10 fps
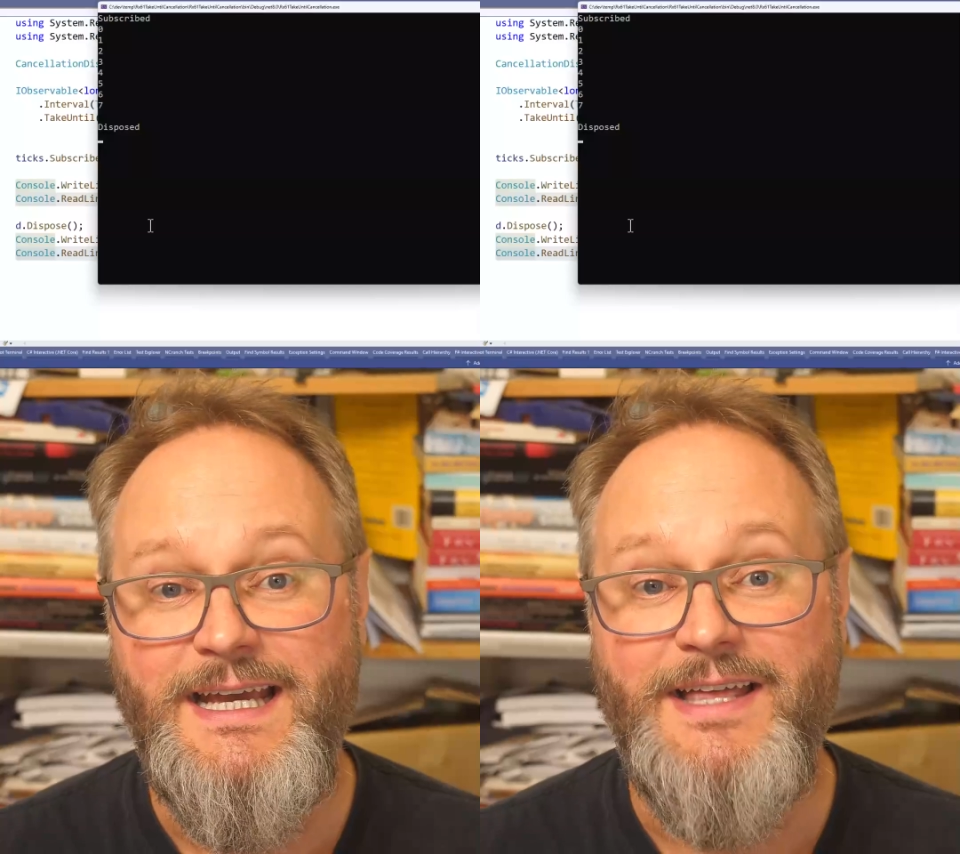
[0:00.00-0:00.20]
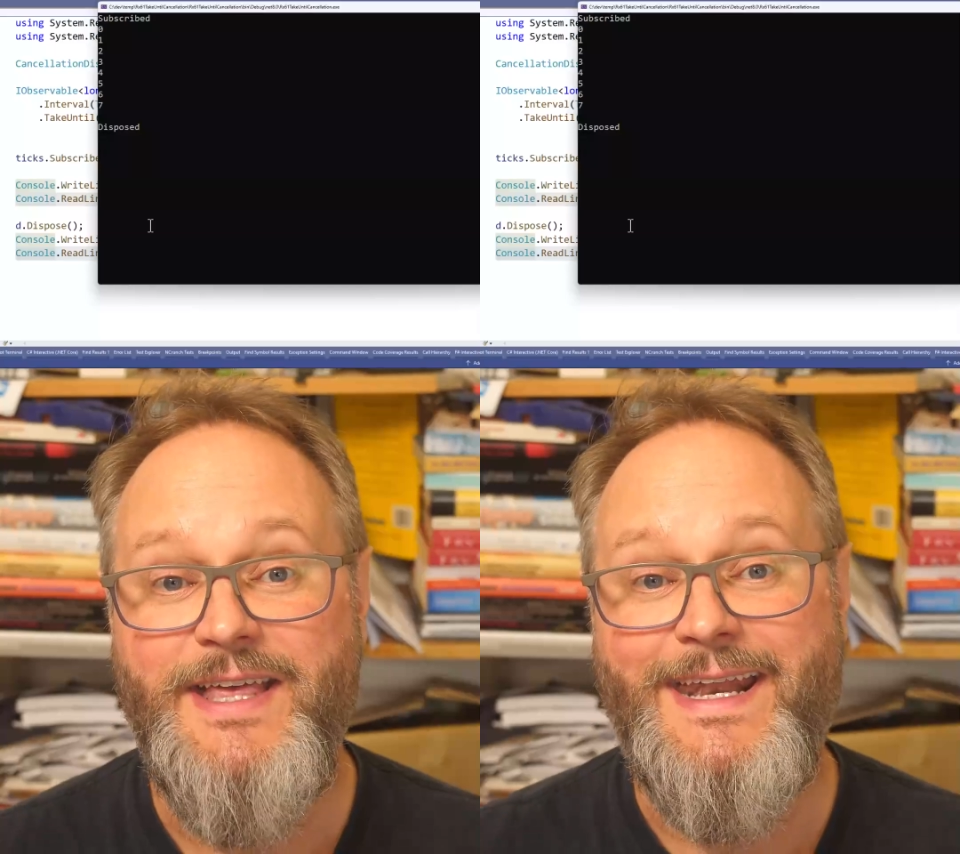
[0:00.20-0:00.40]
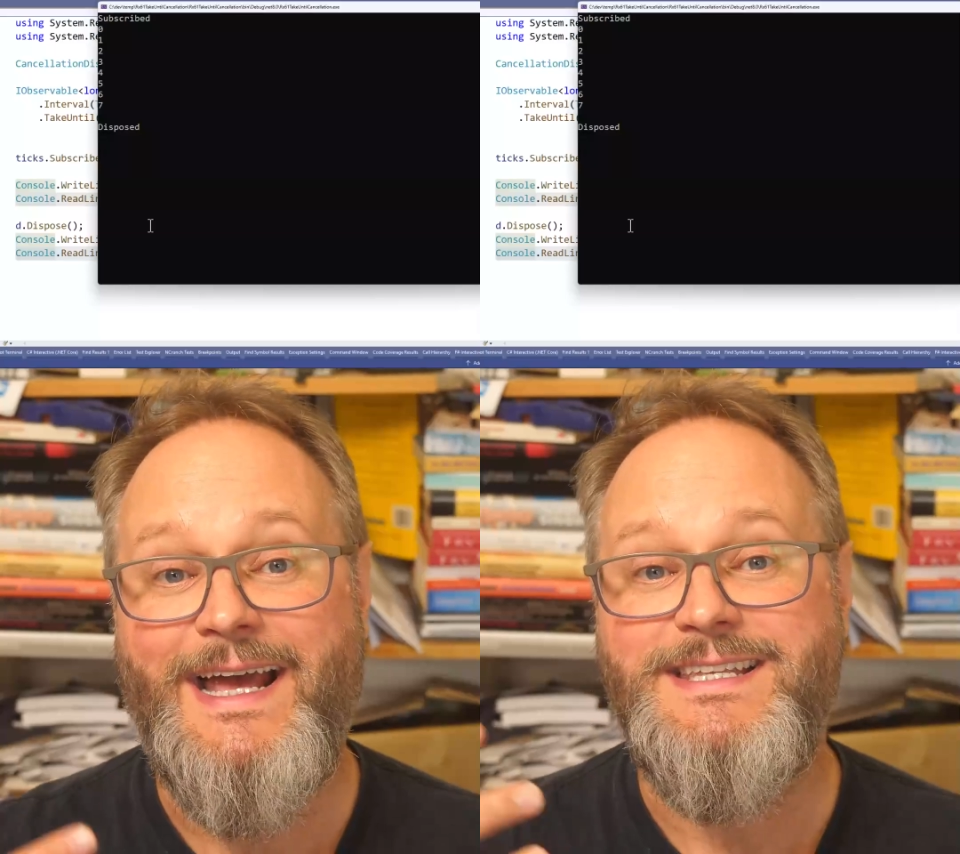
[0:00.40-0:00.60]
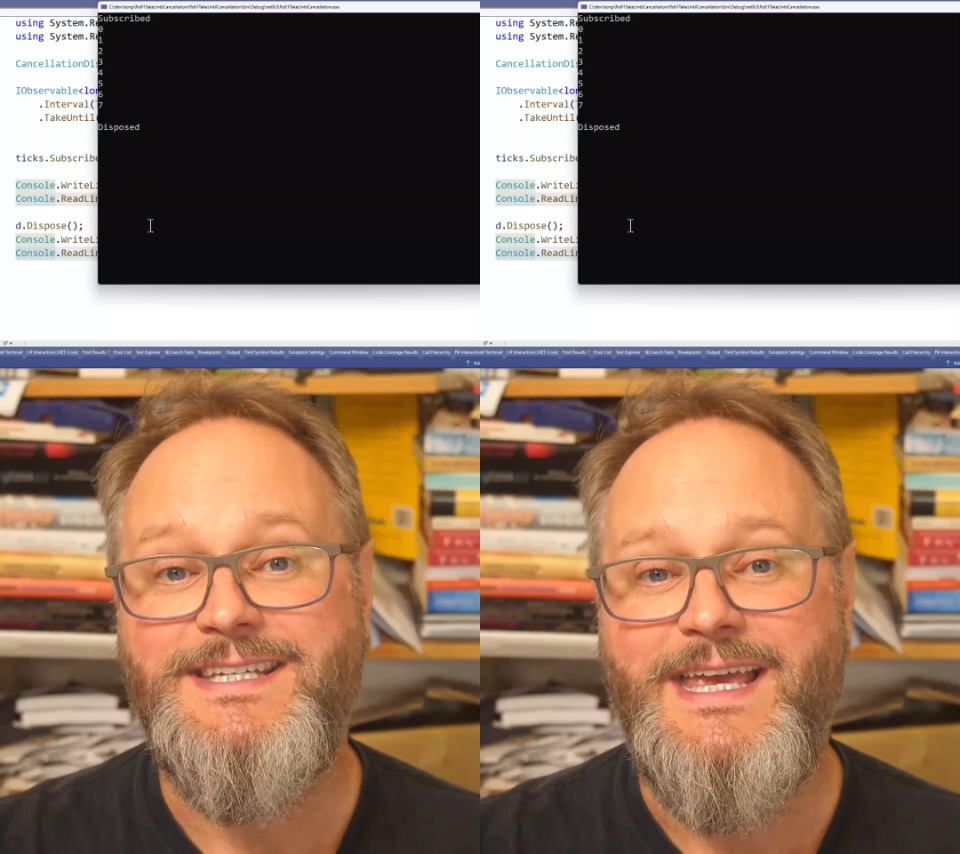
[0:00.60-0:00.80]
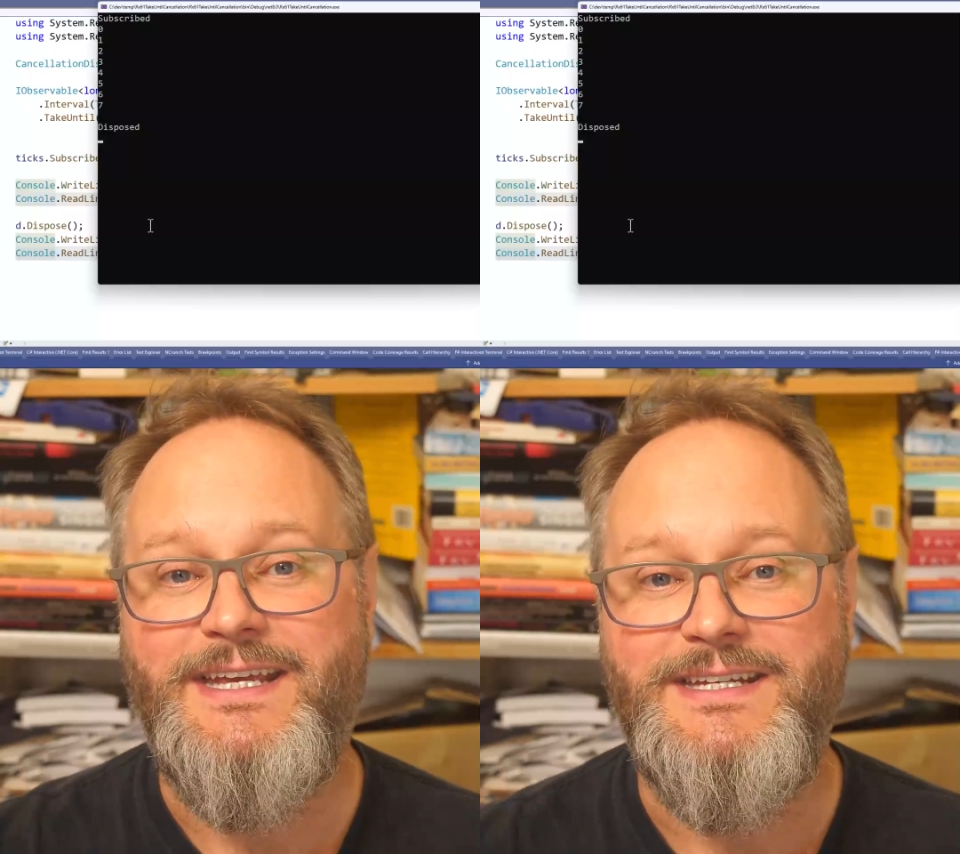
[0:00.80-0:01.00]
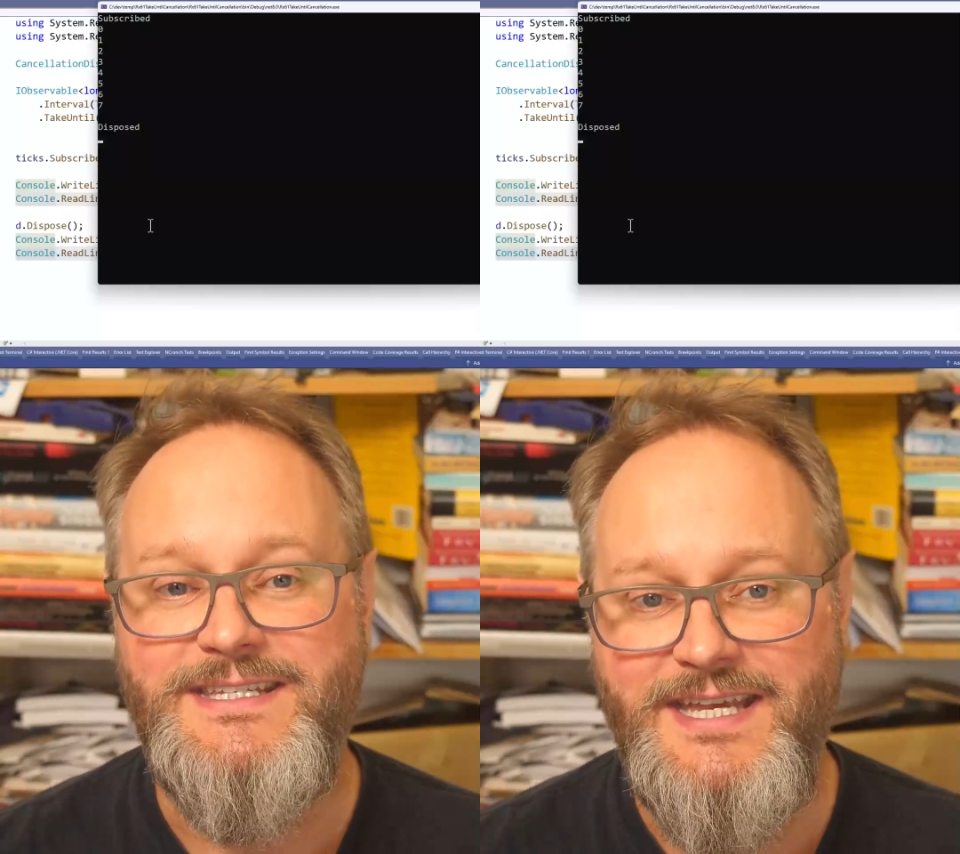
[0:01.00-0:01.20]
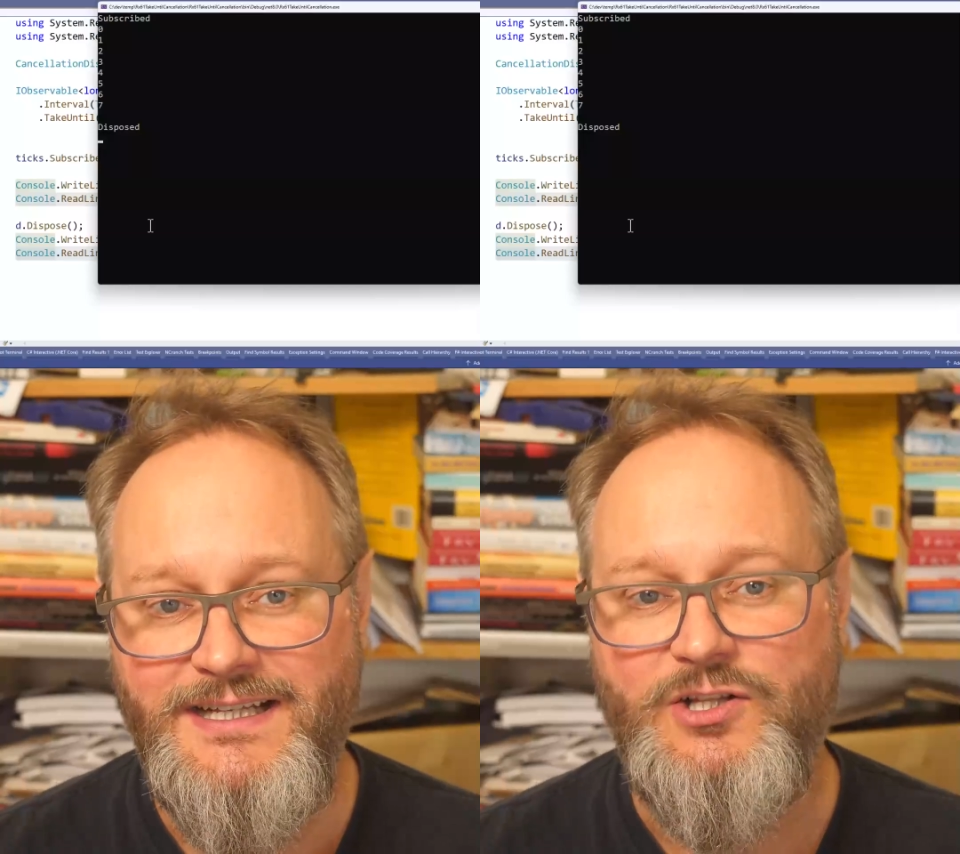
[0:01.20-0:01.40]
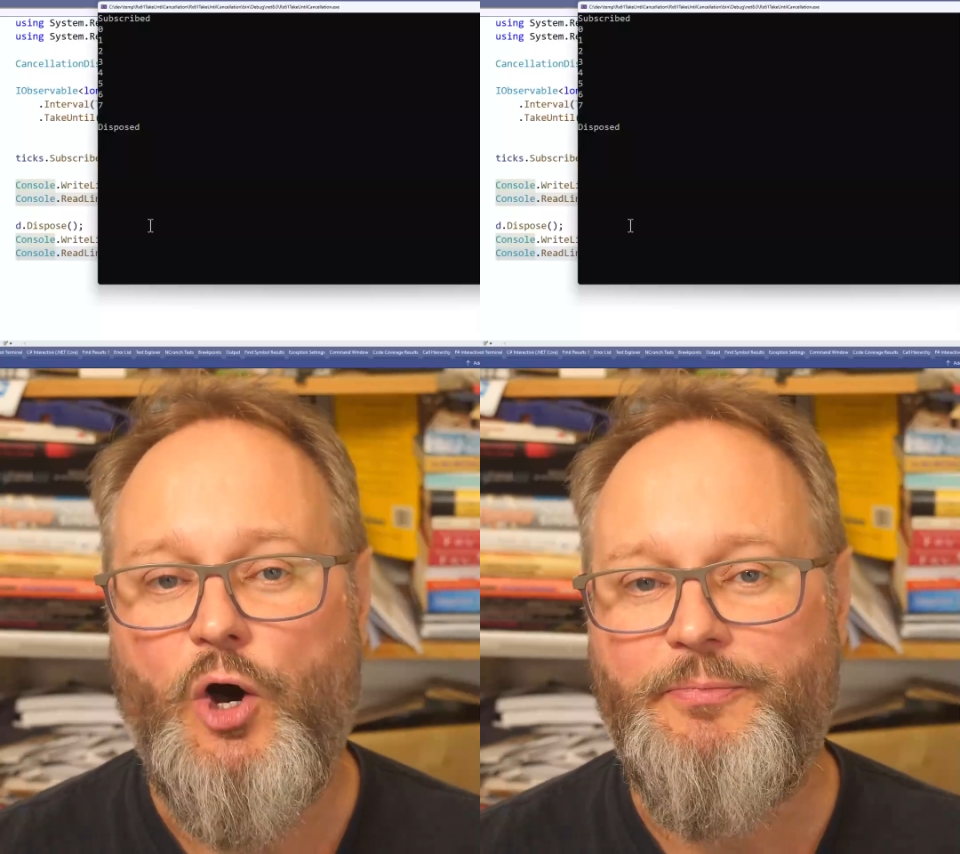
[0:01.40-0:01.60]
And then our take
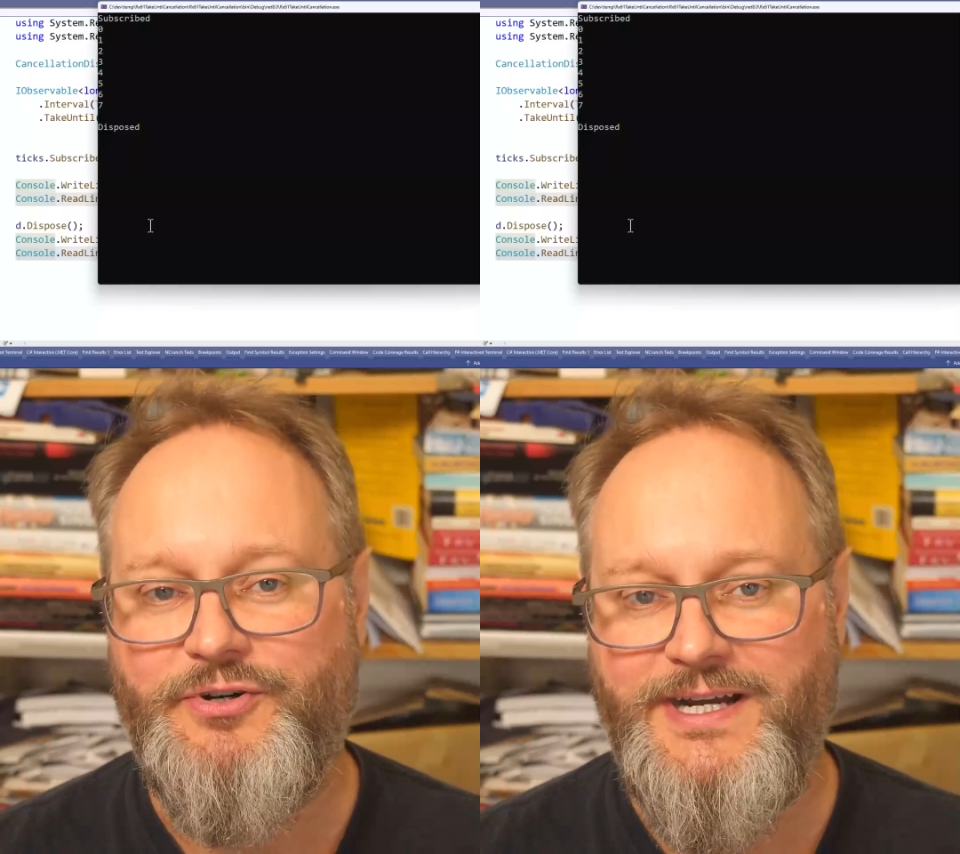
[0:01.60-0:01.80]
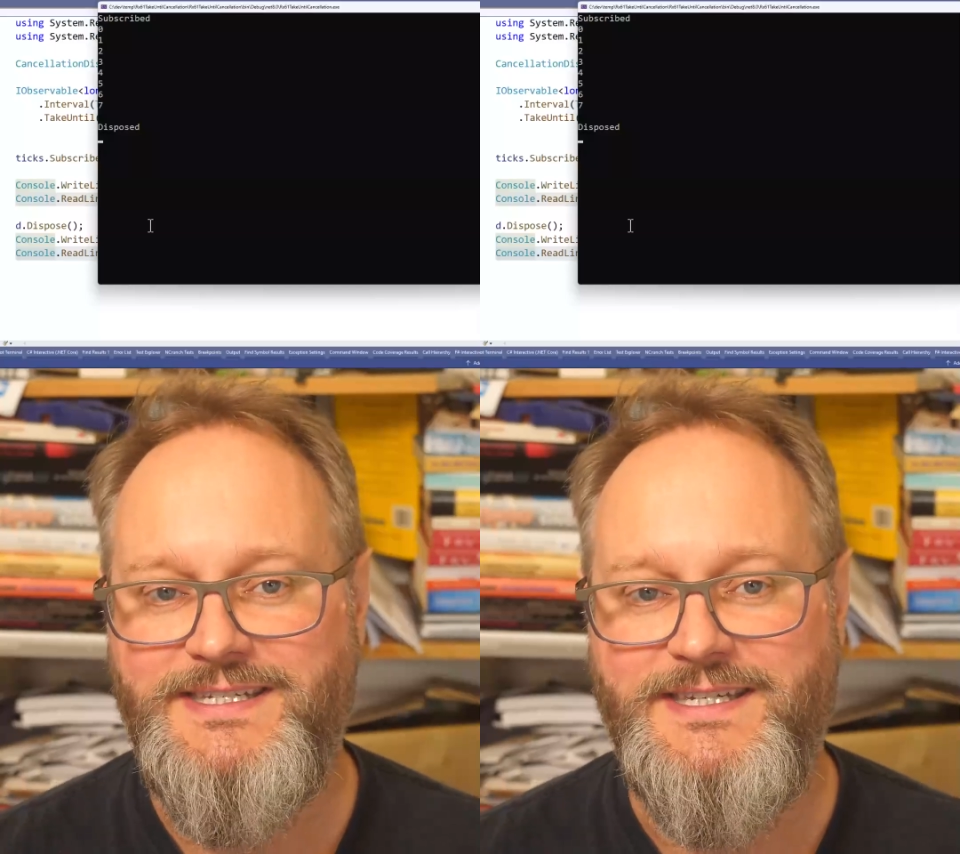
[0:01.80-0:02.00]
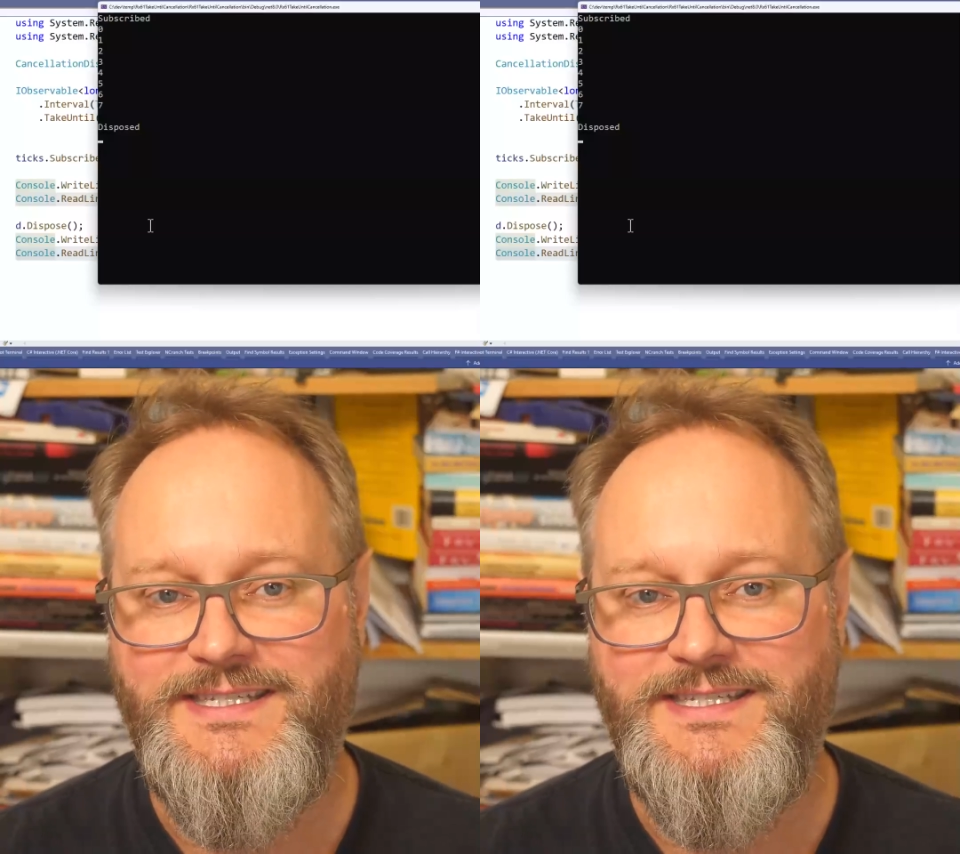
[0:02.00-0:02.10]
until operator